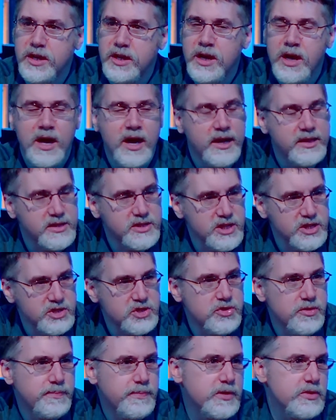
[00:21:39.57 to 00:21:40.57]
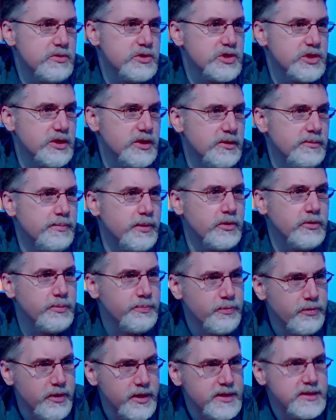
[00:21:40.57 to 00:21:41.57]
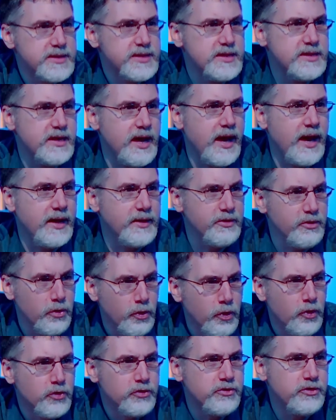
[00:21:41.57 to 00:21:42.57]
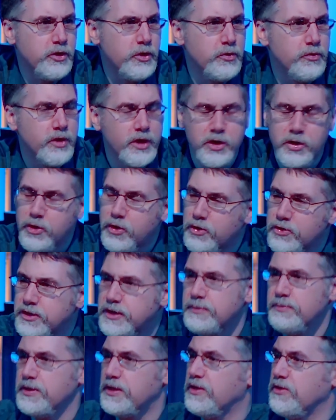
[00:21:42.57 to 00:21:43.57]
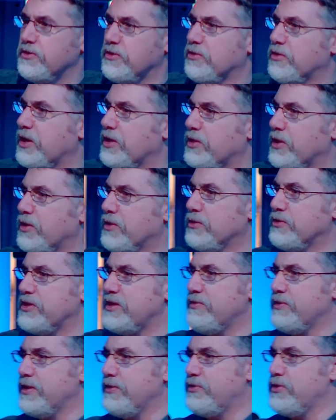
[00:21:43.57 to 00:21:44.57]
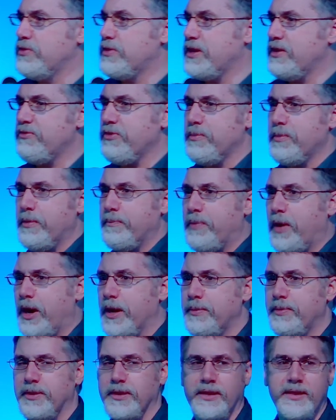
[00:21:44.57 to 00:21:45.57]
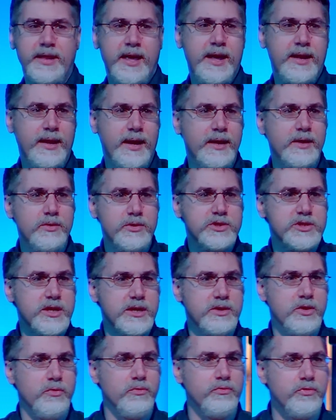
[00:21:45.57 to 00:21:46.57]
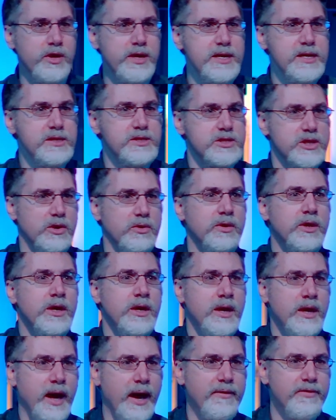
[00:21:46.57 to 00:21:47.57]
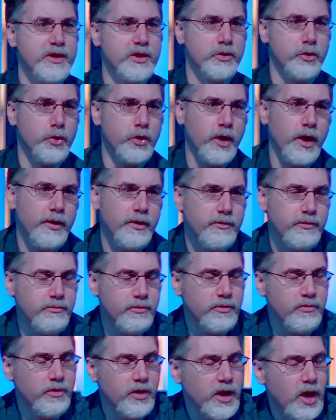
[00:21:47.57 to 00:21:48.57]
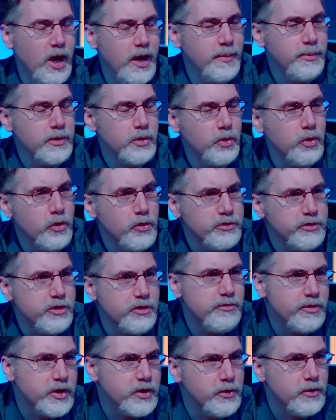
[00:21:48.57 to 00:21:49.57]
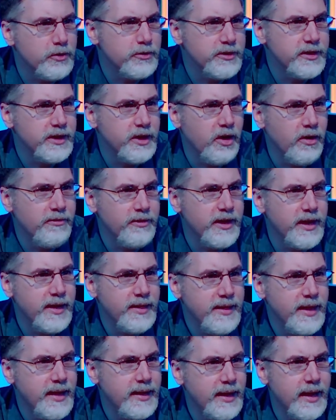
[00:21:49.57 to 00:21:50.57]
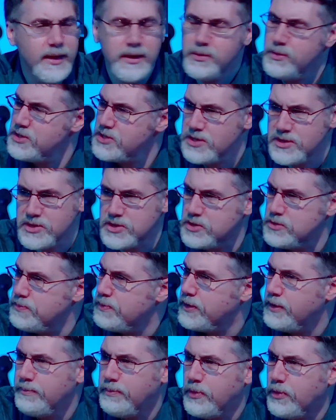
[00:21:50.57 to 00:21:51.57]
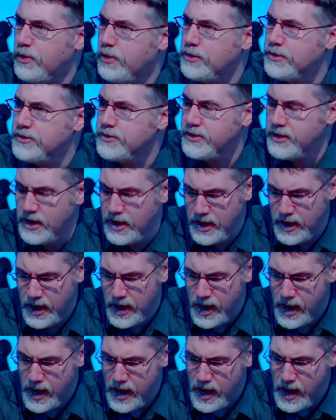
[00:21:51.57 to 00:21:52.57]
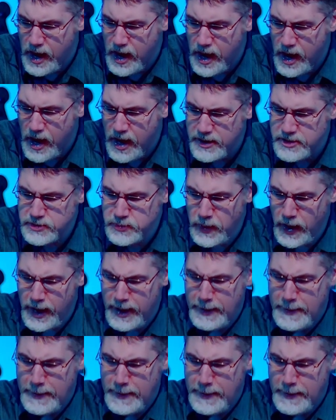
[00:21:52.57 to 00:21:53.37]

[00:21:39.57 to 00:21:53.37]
and distribution, both printed and audio recording, because there are those, even if you give them a Bible in their language, they don't read. So having a reliable audio recording of it in their language is super important as well.